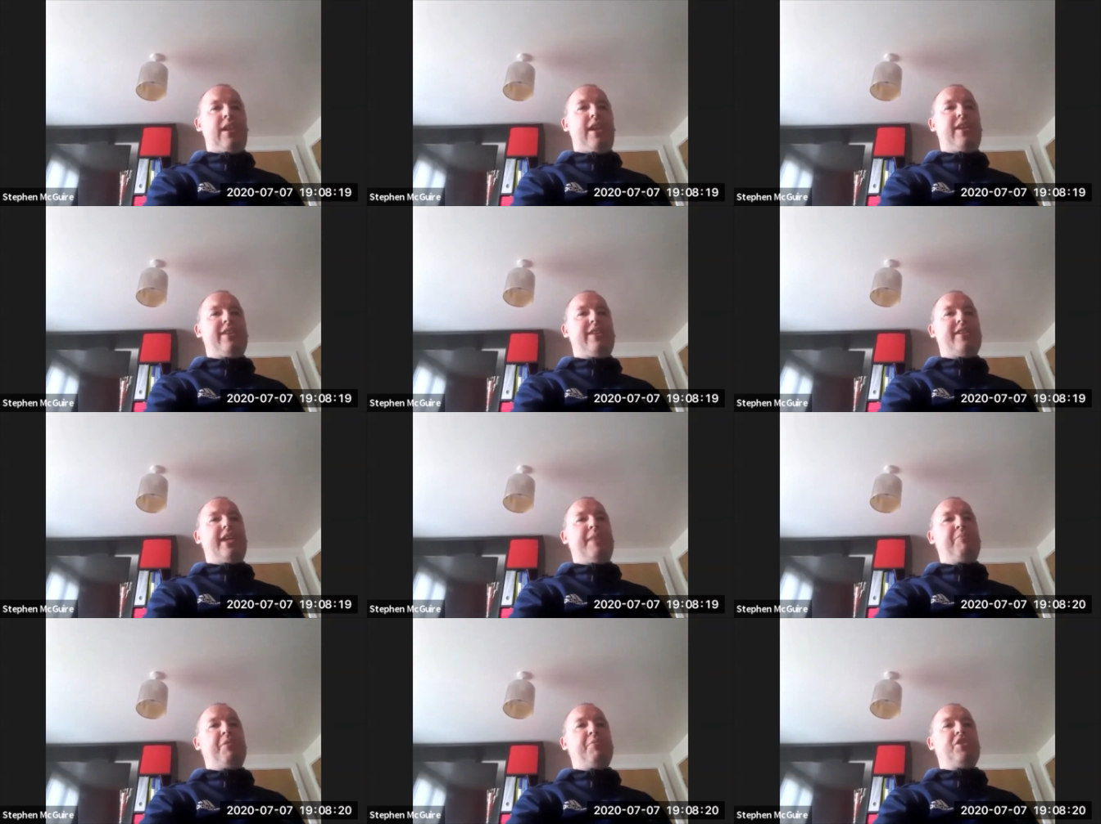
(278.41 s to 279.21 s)
At the
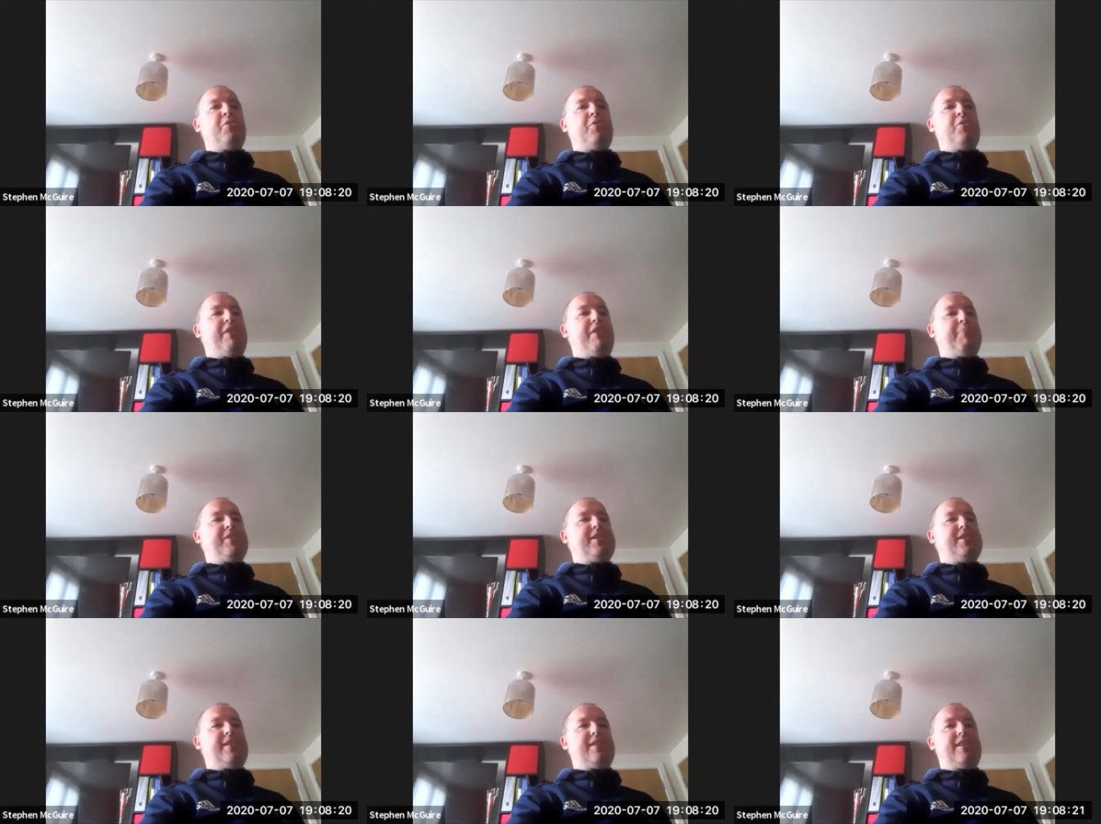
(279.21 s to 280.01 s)
time, there was no
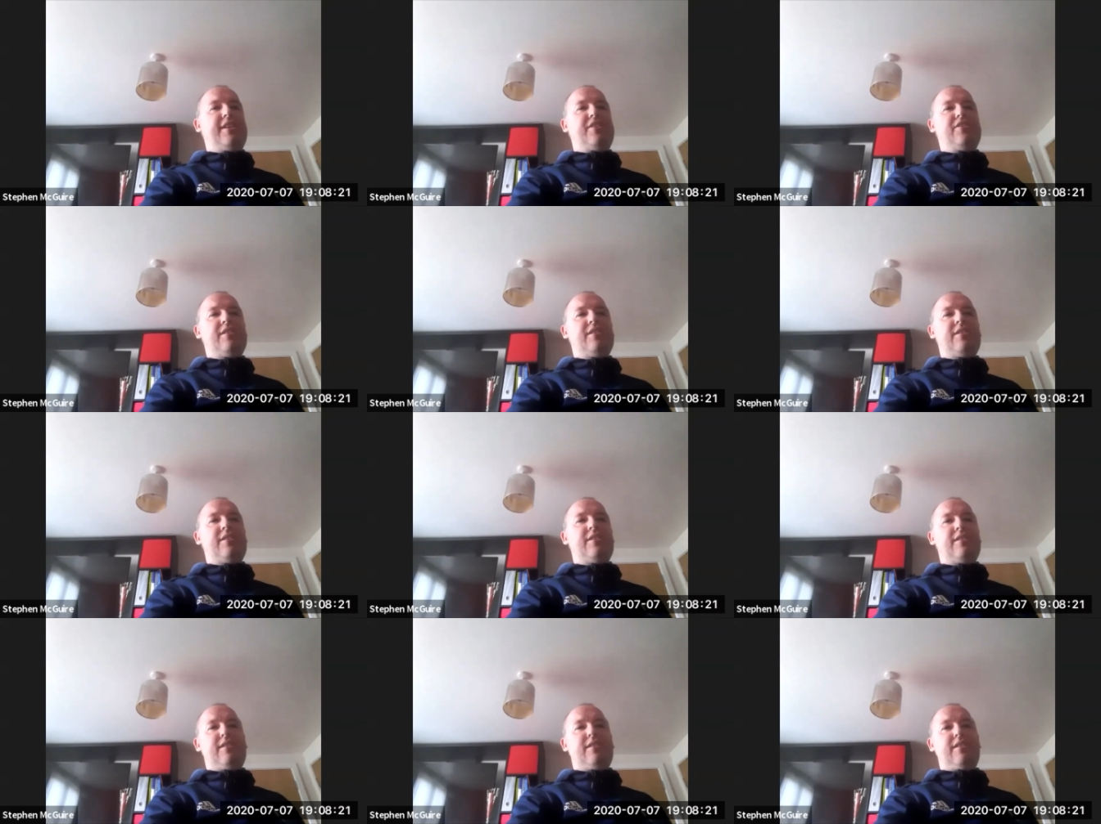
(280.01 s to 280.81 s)
representation in
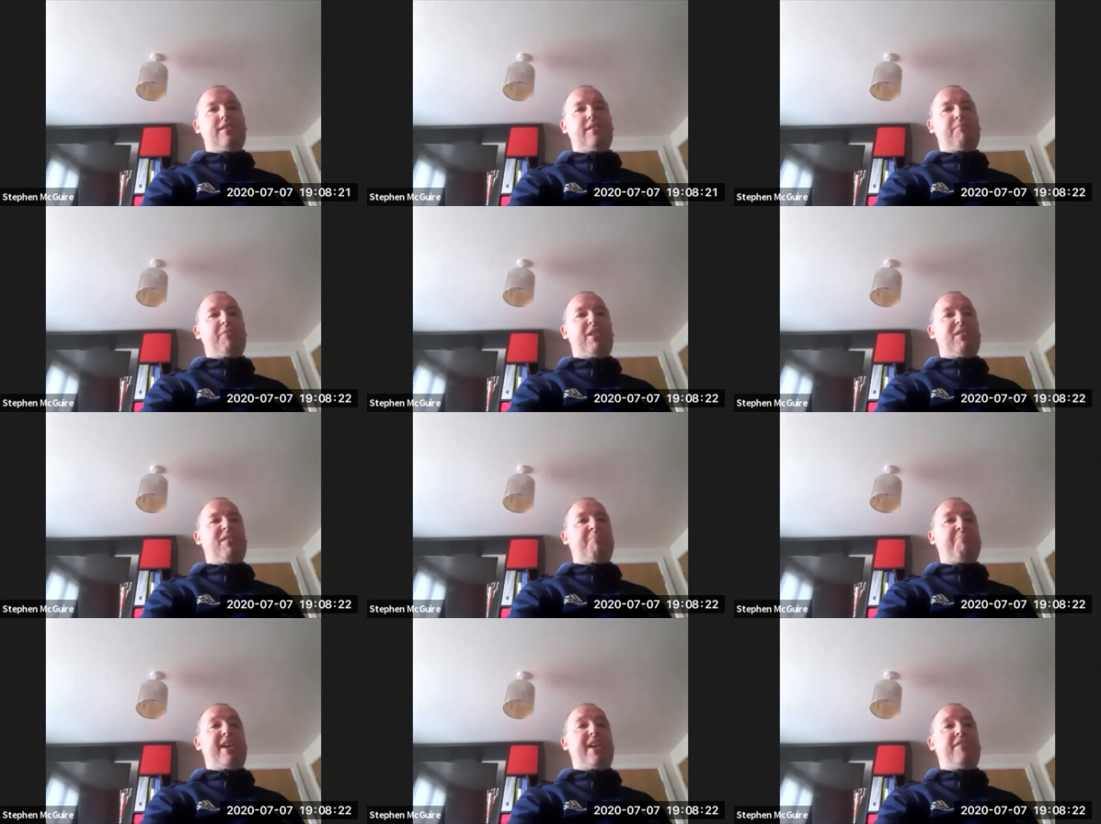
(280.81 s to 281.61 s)

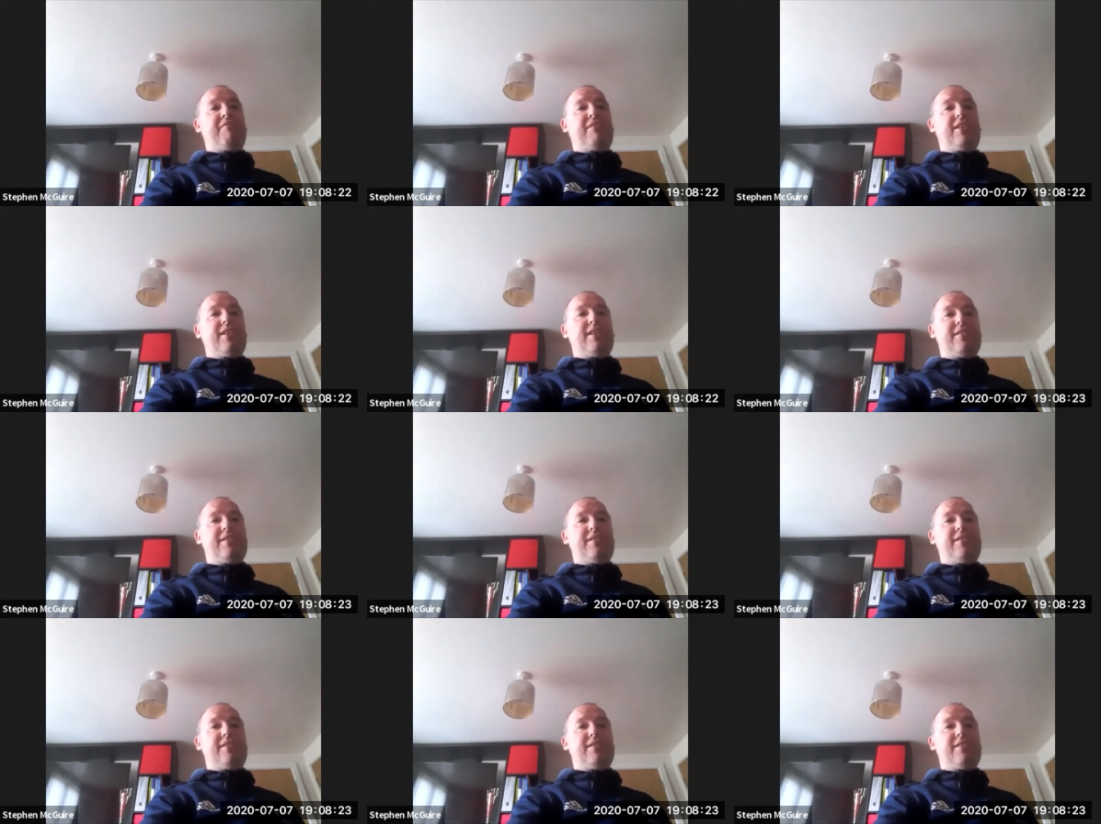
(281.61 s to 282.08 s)
Britain, really.